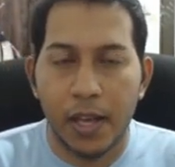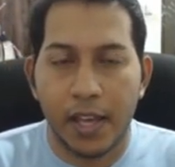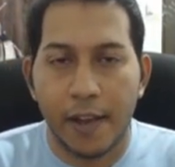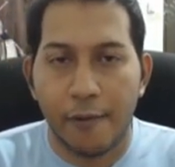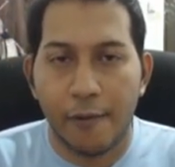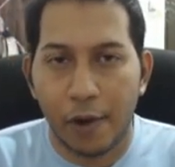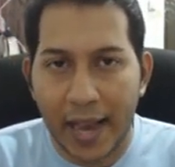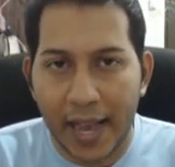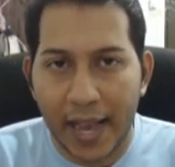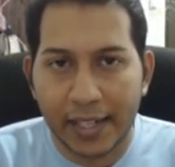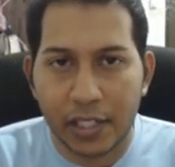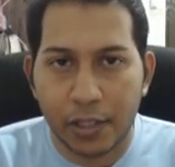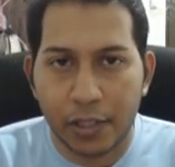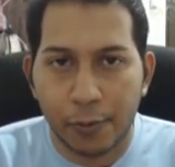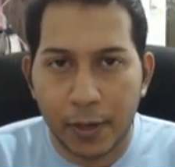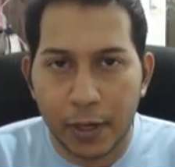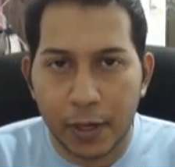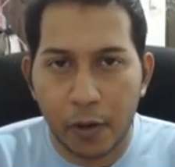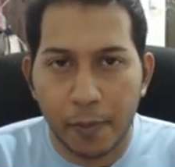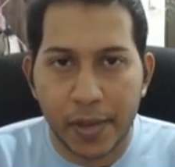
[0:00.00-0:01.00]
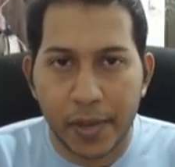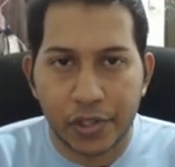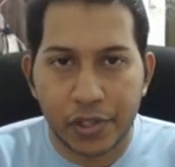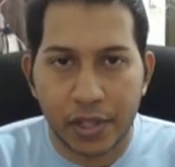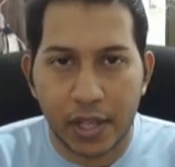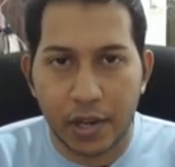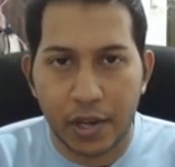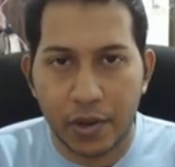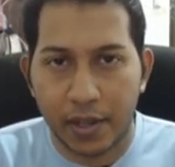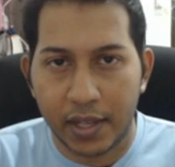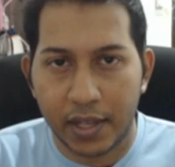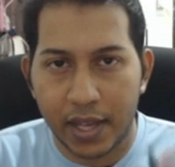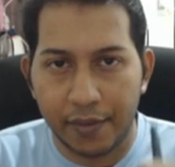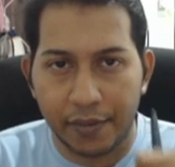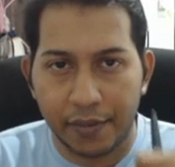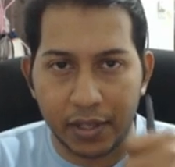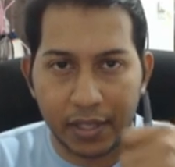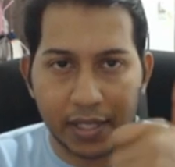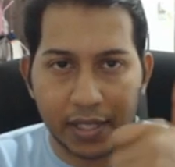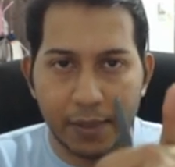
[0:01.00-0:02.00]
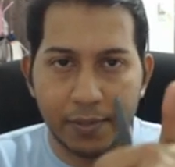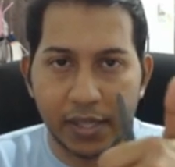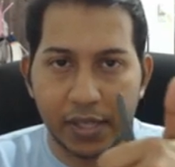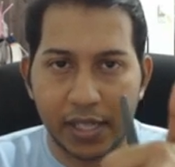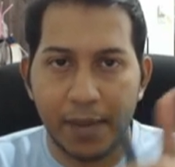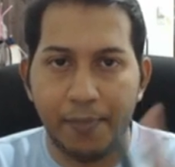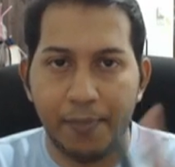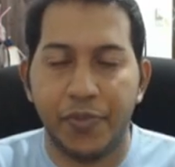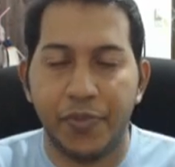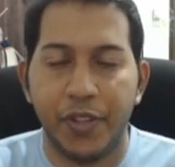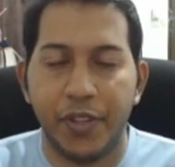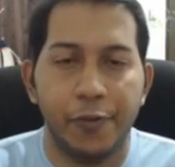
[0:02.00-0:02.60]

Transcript: If you like this video, make sure that you give a thumbs up.